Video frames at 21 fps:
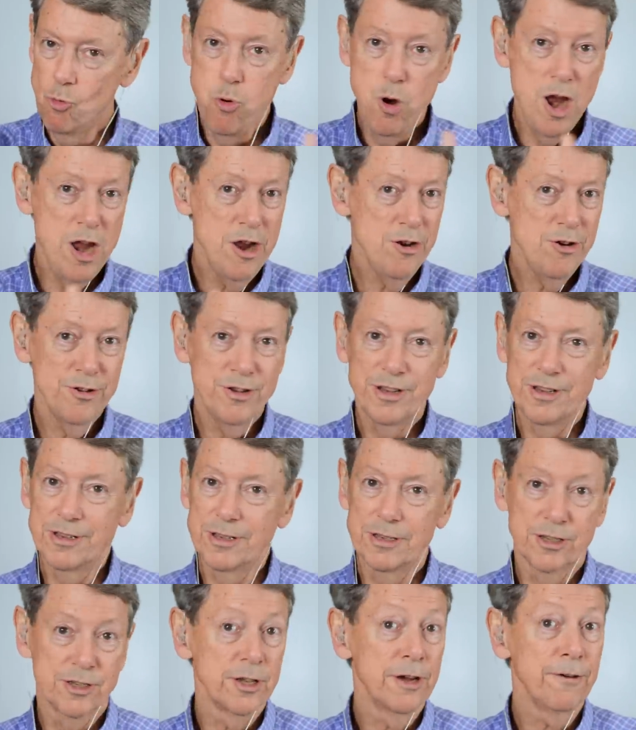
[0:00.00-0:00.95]
We're
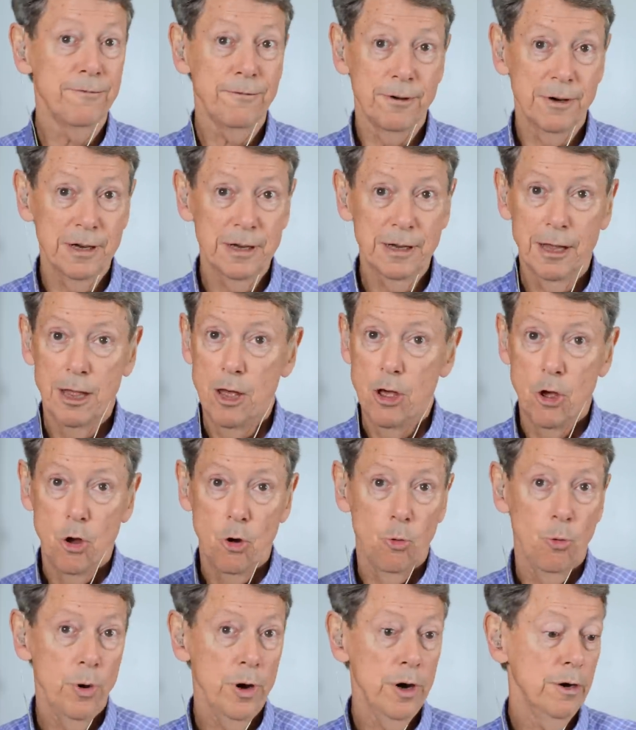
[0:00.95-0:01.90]
just suffering.
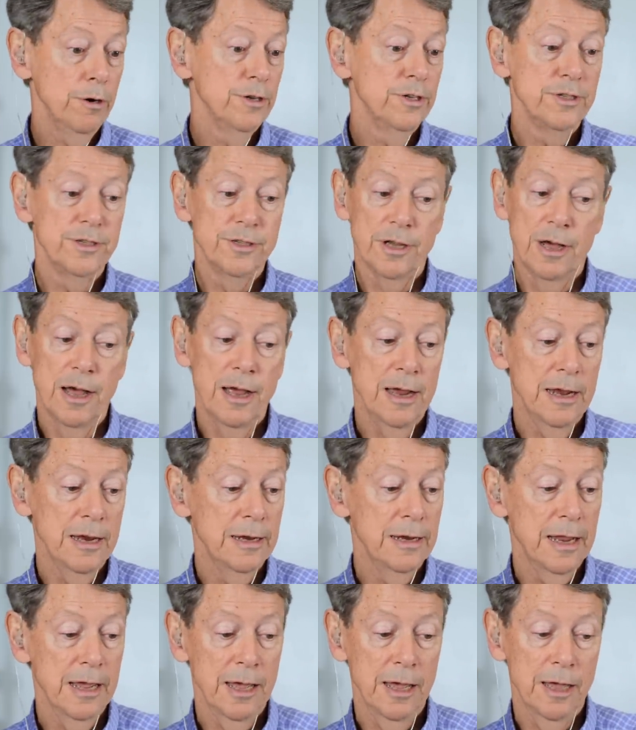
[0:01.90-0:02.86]
We're
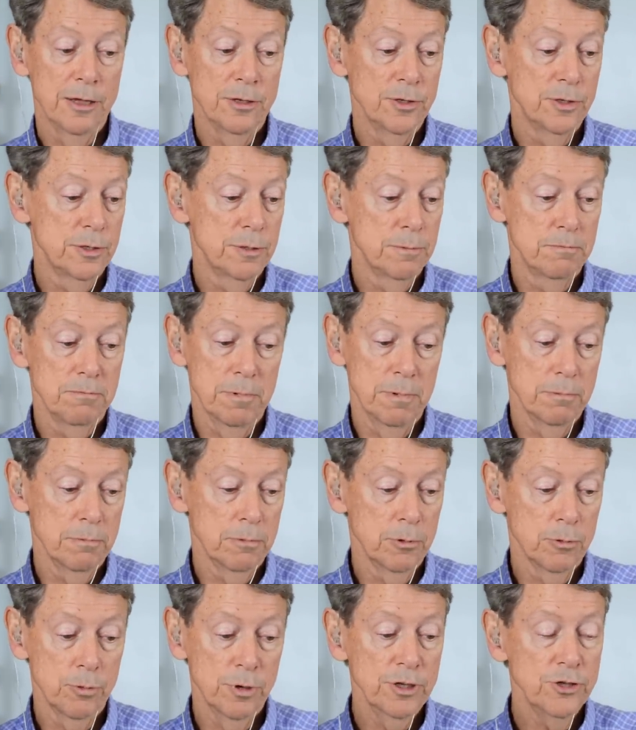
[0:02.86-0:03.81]
designed as
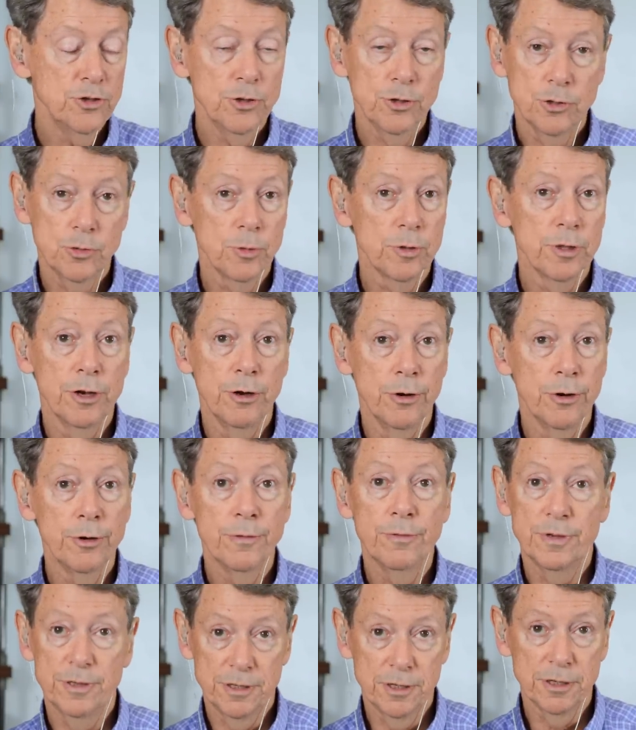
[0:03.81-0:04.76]
creatures with a
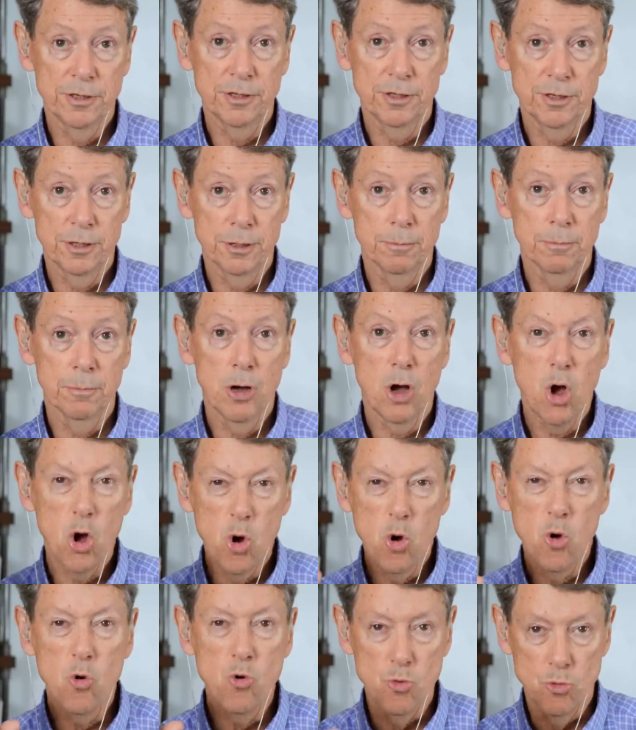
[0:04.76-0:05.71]
nervous system
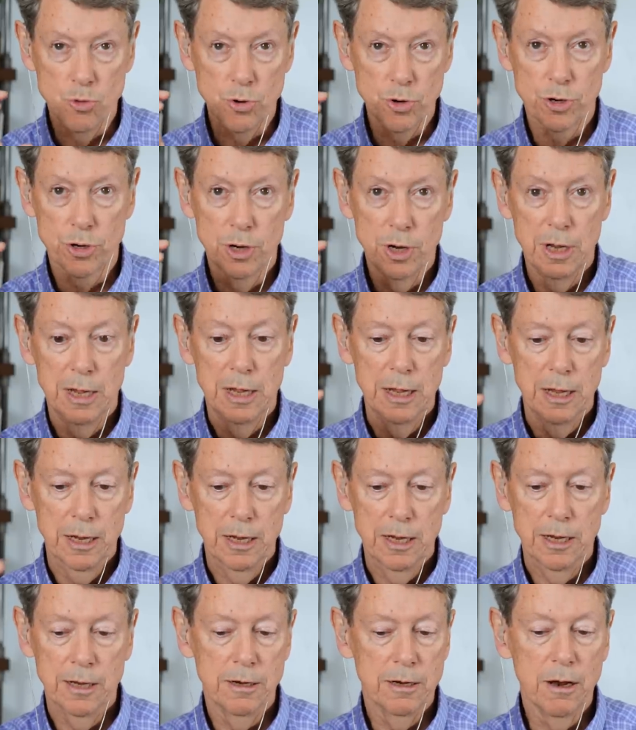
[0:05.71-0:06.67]
honed
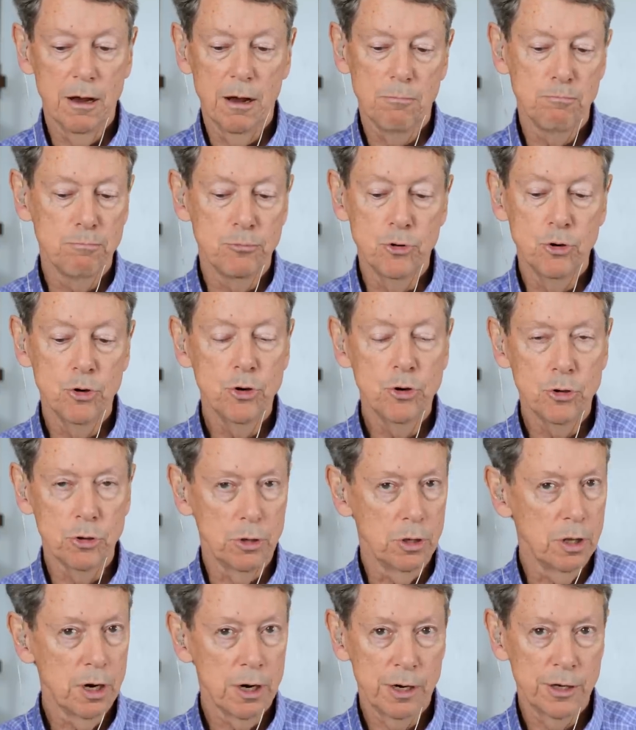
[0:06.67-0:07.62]
in
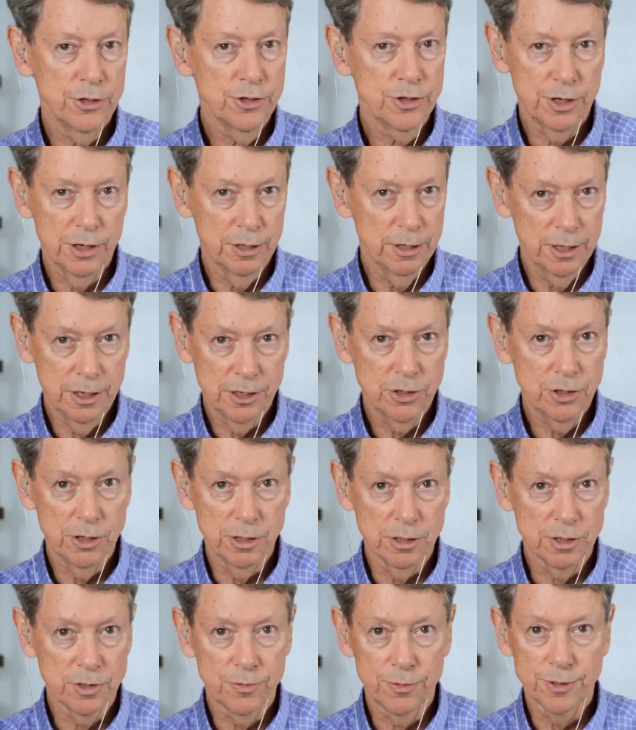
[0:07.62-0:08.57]
brutal, harsh
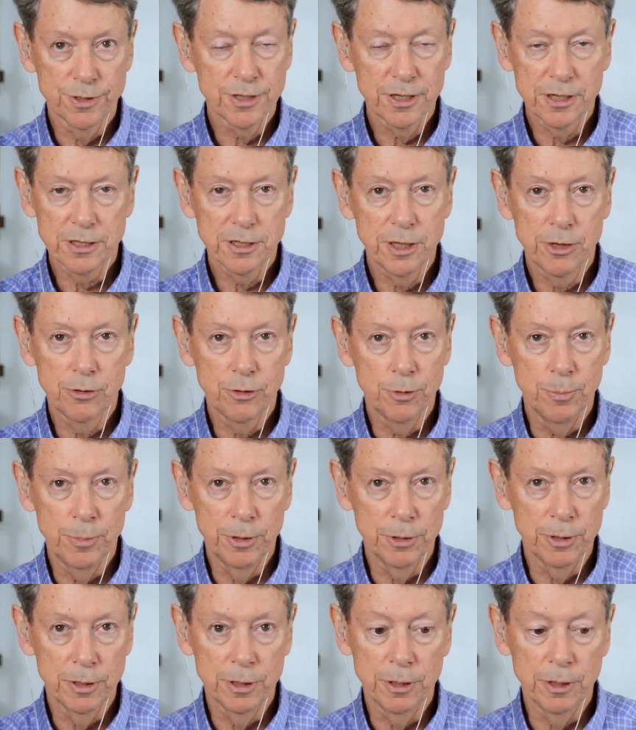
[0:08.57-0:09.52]
conditions for 600
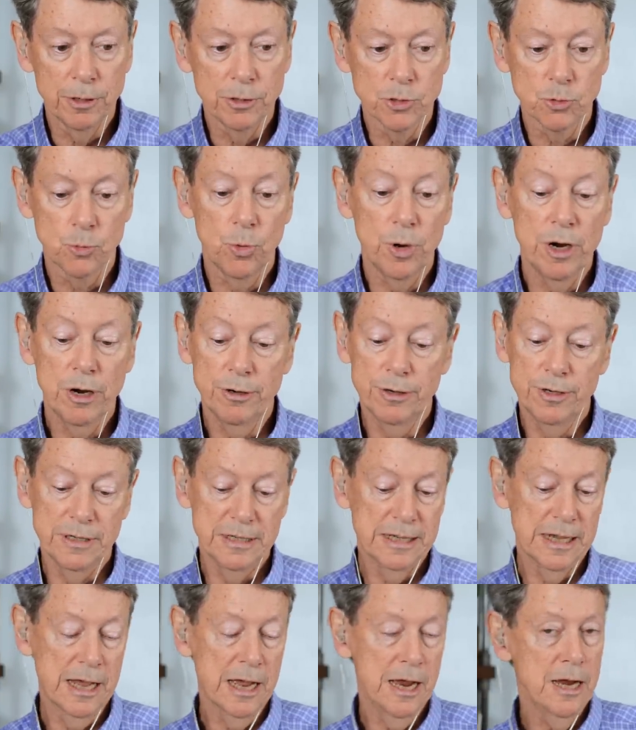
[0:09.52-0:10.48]
million years. We are
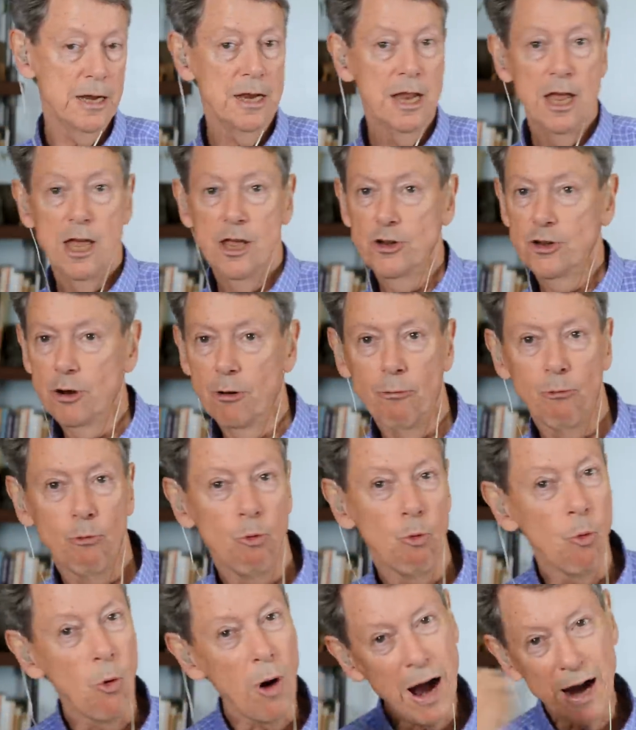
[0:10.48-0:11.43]
designed to
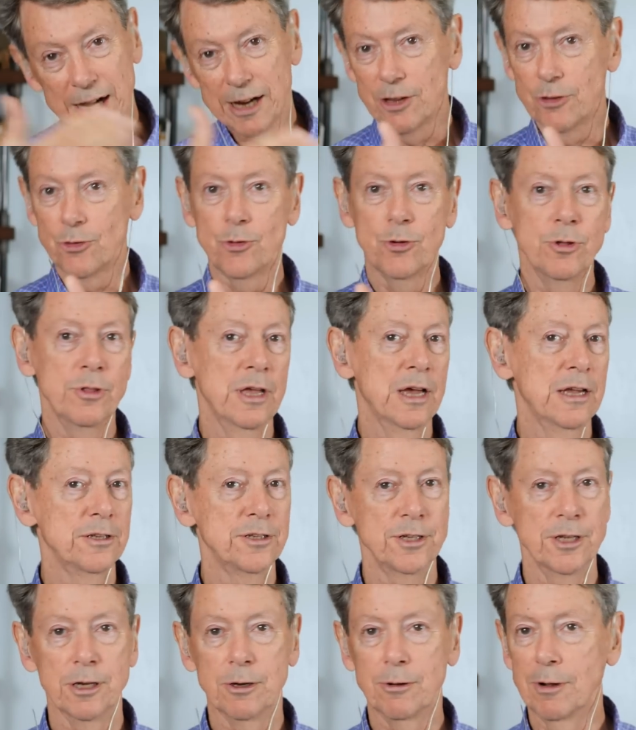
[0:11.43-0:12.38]
rocket through
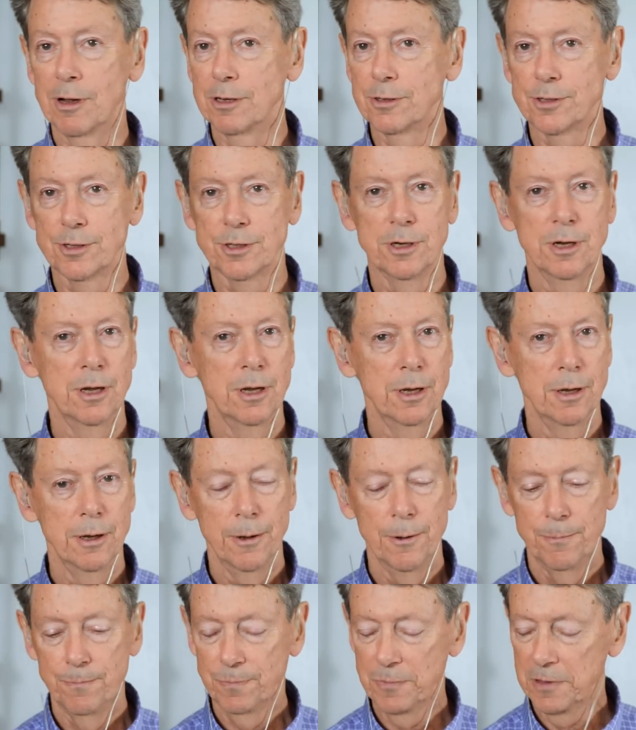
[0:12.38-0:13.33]
that sequence,
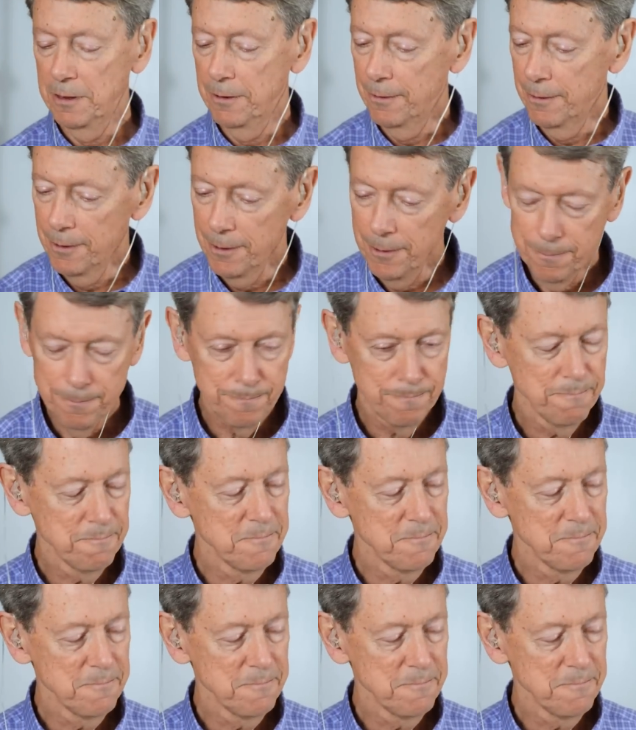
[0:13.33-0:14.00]
you know?